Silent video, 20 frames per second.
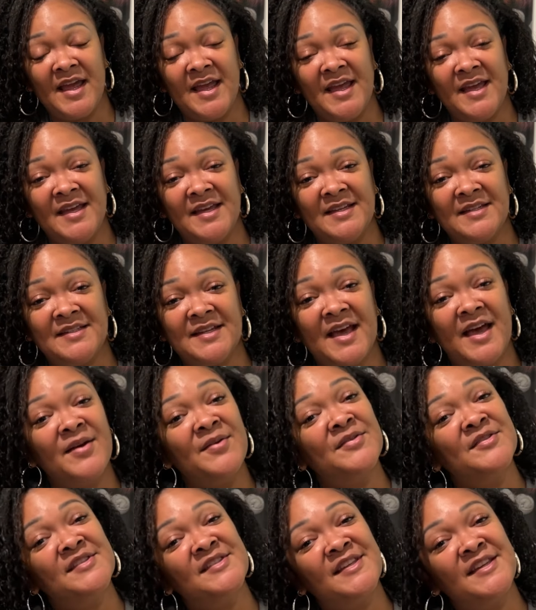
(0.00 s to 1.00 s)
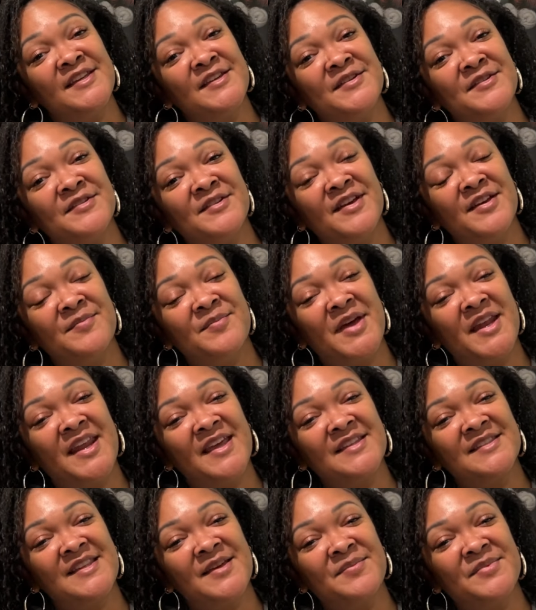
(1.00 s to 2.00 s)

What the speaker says: and I will see you in my next